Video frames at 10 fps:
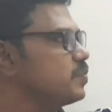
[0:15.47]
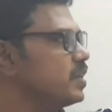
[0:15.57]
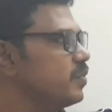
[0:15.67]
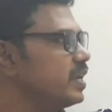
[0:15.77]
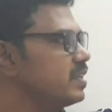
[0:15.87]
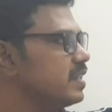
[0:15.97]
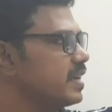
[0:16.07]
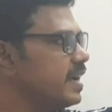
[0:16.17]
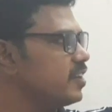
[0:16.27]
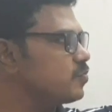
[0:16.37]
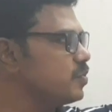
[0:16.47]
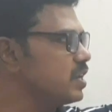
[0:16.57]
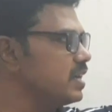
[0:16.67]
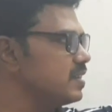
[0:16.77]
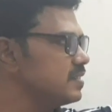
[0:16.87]
between the cash book
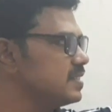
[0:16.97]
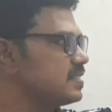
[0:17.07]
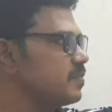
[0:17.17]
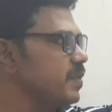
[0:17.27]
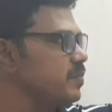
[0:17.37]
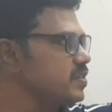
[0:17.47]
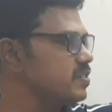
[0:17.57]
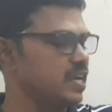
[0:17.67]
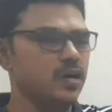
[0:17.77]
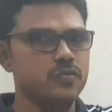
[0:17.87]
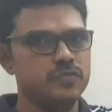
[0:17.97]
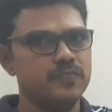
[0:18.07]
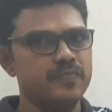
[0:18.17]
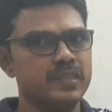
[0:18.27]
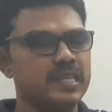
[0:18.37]
and receipts and payments account.
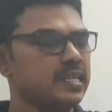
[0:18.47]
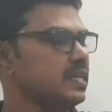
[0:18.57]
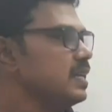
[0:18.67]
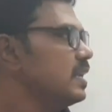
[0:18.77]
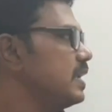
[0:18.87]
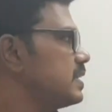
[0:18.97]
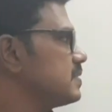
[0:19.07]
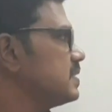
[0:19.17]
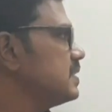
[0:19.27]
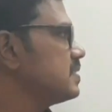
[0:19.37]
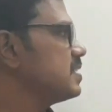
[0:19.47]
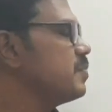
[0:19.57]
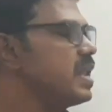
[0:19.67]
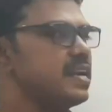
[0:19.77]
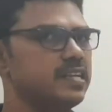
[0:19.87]
Let us see the
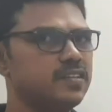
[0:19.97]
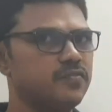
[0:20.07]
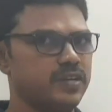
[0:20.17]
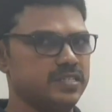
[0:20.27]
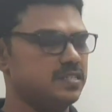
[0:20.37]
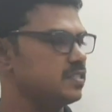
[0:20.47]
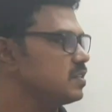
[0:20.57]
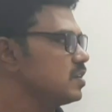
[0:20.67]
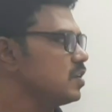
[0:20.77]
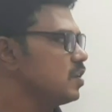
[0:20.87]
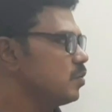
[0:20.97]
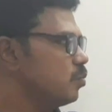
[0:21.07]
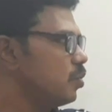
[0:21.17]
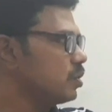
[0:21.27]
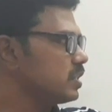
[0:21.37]
similarities first.
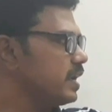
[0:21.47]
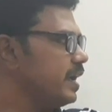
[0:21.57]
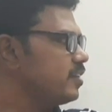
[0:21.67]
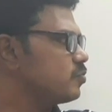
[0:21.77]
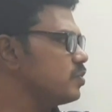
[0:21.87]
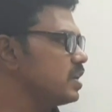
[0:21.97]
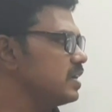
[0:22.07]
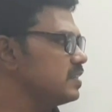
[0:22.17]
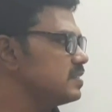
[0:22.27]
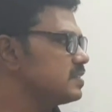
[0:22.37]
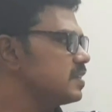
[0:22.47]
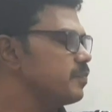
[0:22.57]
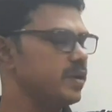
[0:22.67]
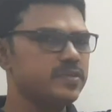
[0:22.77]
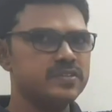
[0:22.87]
Both cash book and receipts and
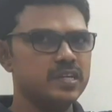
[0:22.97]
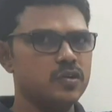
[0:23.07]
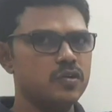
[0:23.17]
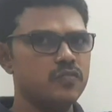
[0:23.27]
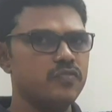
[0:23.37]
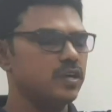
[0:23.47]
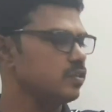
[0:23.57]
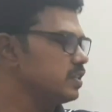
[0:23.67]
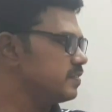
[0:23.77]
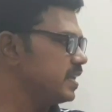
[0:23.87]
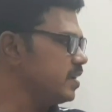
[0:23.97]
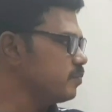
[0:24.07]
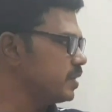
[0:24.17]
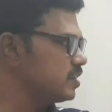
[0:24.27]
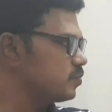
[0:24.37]
payments account follow the same
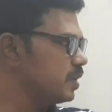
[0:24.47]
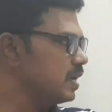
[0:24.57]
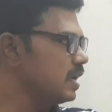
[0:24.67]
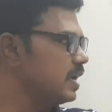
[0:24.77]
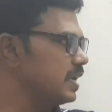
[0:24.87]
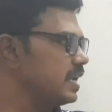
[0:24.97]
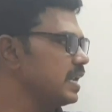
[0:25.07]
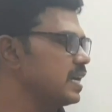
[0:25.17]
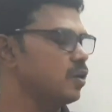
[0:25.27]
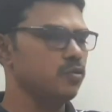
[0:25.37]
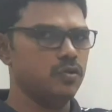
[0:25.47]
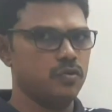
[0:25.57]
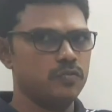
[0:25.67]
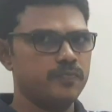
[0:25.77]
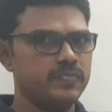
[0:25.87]
principle, real account
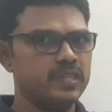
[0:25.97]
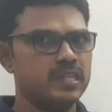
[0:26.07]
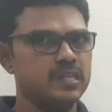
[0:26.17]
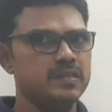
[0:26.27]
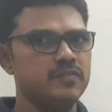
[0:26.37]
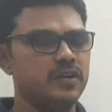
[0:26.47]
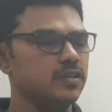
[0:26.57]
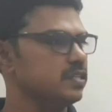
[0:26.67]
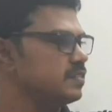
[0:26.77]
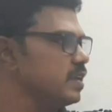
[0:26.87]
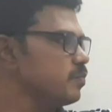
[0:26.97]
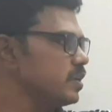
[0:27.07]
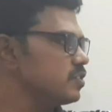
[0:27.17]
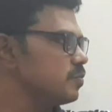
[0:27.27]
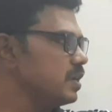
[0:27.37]
rule.
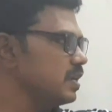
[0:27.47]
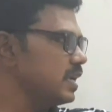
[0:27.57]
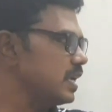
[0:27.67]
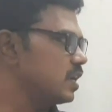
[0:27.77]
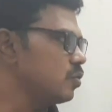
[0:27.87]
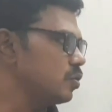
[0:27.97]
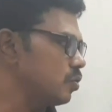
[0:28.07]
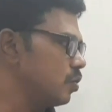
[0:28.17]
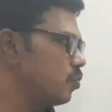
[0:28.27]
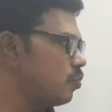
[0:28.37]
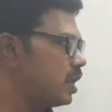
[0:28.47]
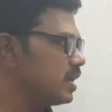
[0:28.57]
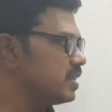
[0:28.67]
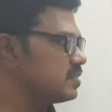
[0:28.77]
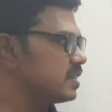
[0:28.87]
Real account rule. What
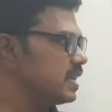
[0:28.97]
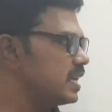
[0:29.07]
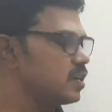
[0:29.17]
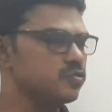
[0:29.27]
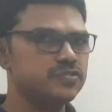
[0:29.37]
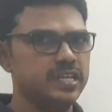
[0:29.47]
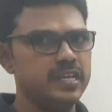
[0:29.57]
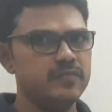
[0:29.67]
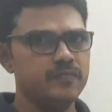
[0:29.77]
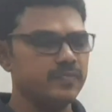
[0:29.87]
does real account say?